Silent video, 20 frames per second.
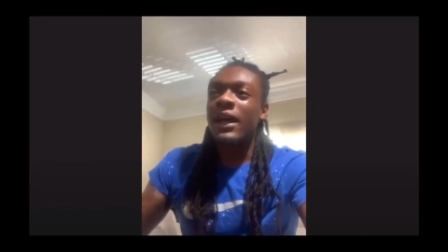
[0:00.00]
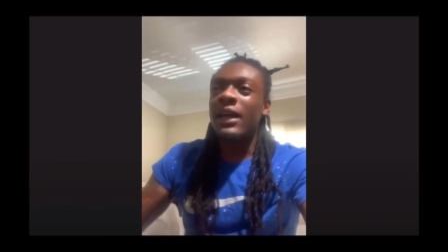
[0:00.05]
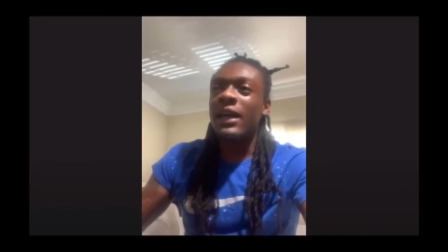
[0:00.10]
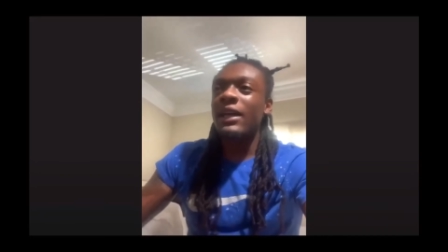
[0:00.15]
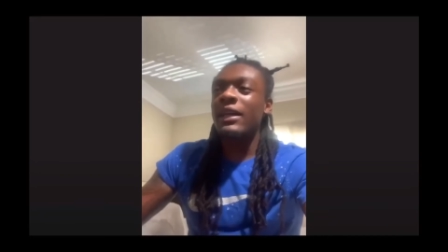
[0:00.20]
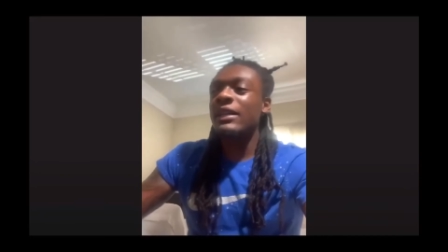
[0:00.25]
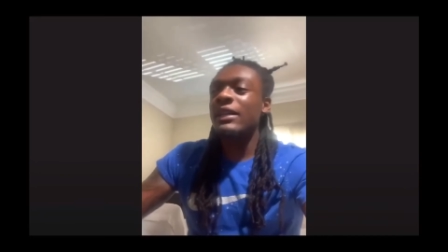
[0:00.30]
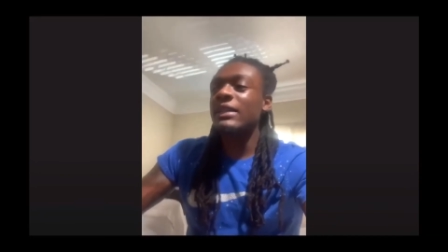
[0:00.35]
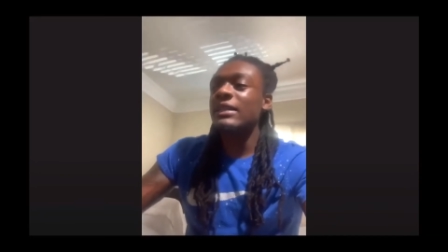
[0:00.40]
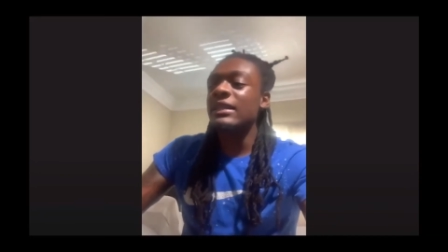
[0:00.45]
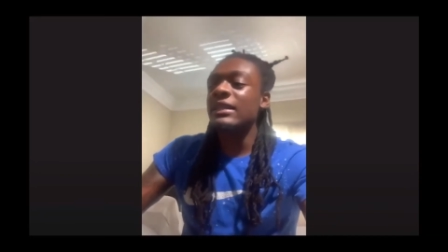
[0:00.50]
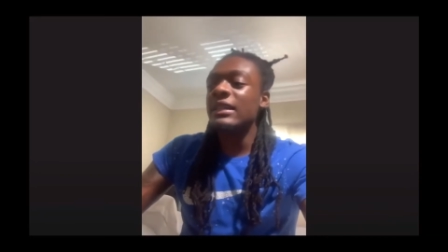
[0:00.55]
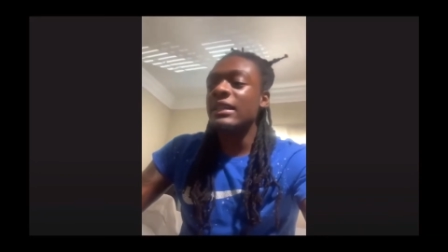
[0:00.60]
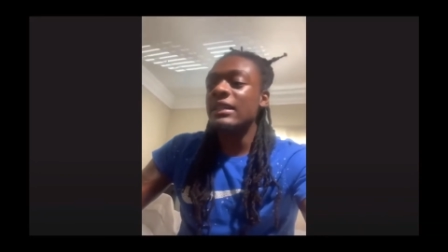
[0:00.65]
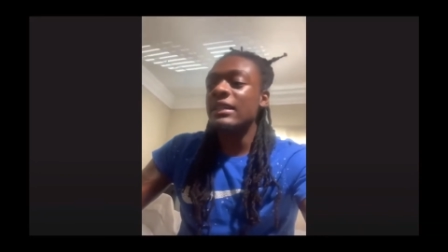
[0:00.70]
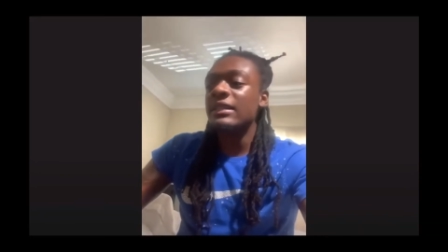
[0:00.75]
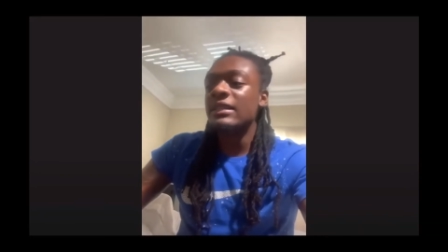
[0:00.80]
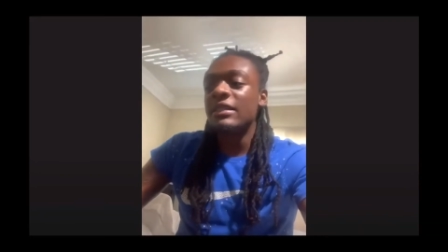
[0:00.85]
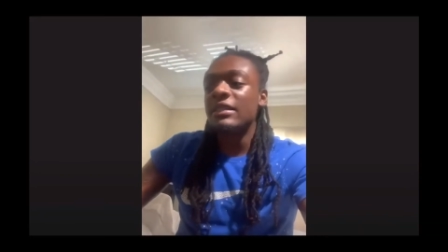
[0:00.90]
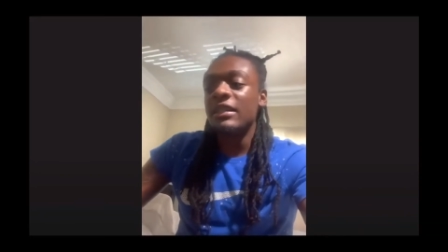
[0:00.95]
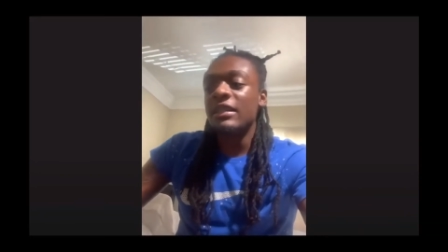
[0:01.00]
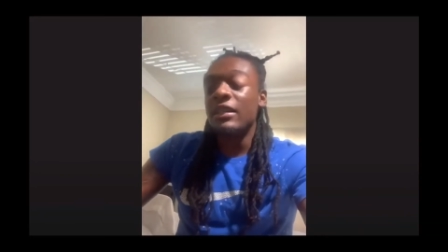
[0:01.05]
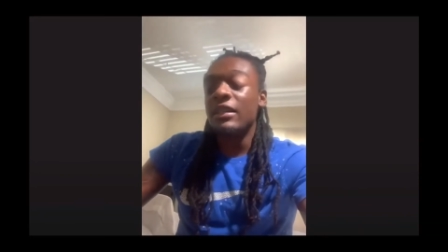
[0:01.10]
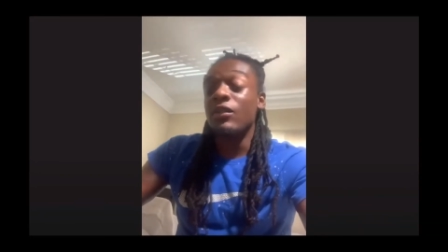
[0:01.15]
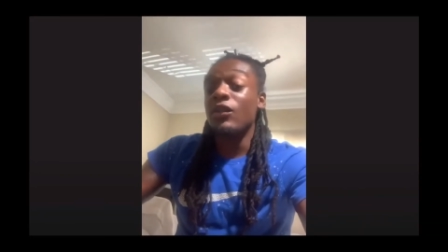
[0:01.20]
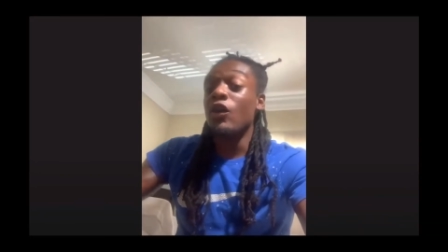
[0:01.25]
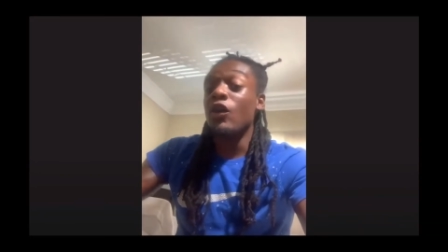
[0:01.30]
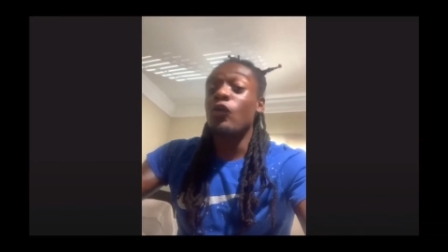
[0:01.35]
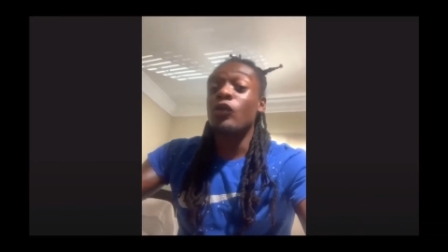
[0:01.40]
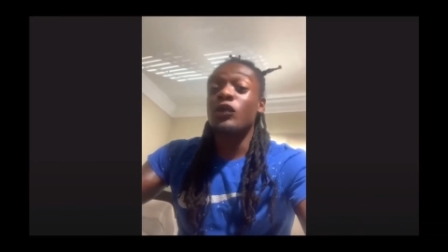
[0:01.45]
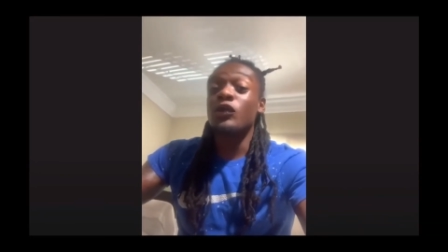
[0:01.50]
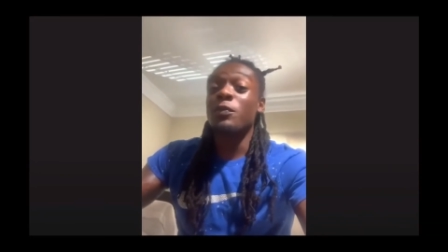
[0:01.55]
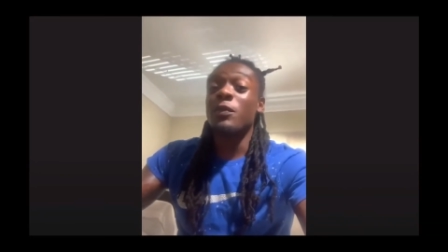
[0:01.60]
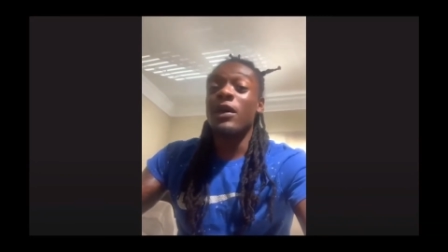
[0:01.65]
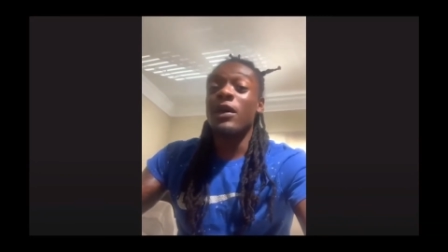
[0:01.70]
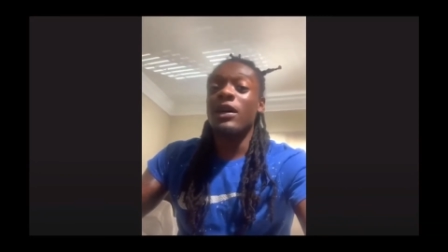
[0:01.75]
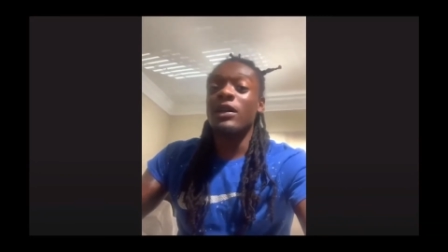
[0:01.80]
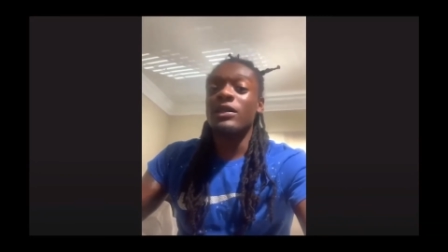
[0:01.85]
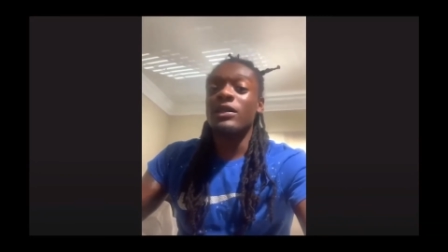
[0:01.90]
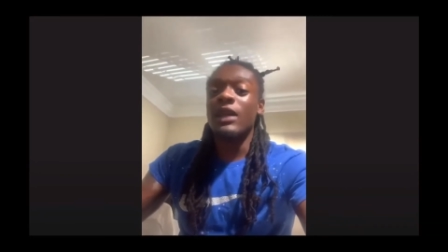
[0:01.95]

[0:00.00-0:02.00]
this and this? No response.